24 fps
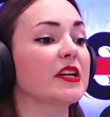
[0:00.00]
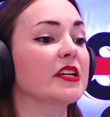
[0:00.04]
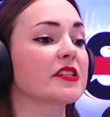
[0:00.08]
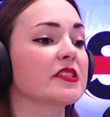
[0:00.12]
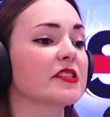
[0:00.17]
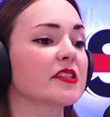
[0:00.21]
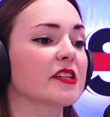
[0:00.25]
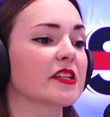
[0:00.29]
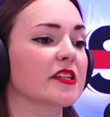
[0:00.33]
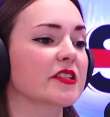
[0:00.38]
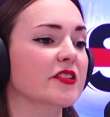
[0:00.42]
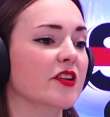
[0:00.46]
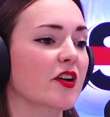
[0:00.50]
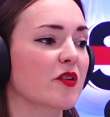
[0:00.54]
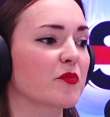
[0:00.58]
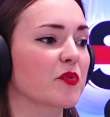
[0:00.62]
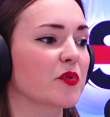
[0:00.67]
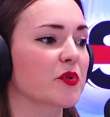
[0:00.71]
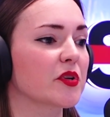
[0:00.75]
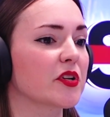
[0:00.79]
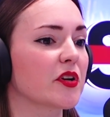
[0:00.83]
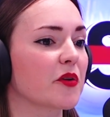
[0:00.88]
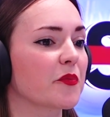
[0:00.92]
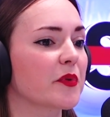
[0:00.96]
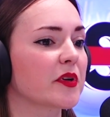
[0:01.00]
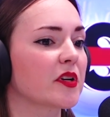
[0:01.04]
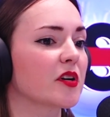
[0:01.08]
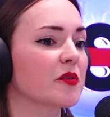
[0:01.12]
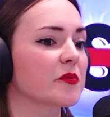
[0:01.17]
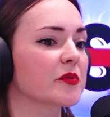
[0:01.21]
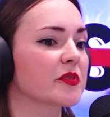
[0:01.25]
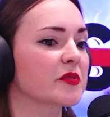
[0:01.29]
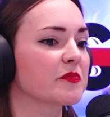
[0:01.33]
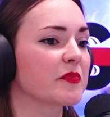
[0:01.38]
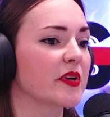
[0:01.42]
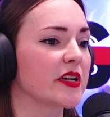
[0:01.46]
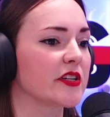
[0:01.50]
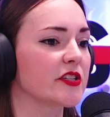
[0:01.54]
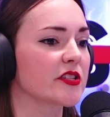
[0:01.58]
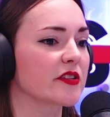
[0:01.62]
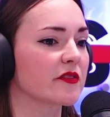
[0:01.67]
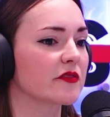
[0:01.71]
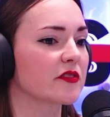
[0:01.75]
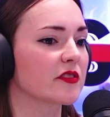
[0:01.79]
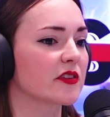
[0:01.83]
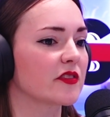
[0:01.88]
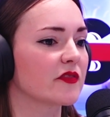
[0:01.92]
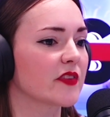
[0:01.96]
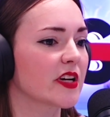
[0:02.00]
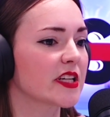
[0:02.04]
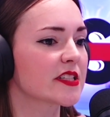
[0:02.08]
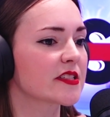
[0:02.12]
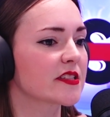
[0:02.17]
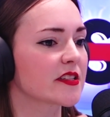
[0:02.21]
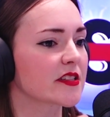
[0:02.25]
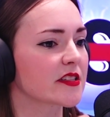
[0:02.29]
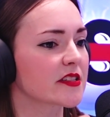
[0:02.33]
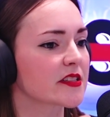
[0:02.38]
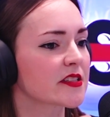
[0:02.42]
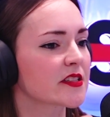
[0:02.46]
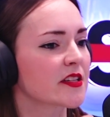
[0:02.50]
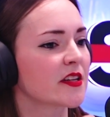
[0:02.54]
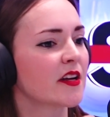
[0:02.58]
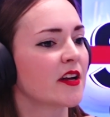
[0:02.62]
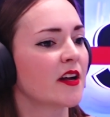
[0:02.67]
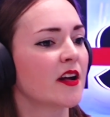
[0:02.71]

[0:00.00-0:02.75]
as an example, you know, when I was pitching for investors,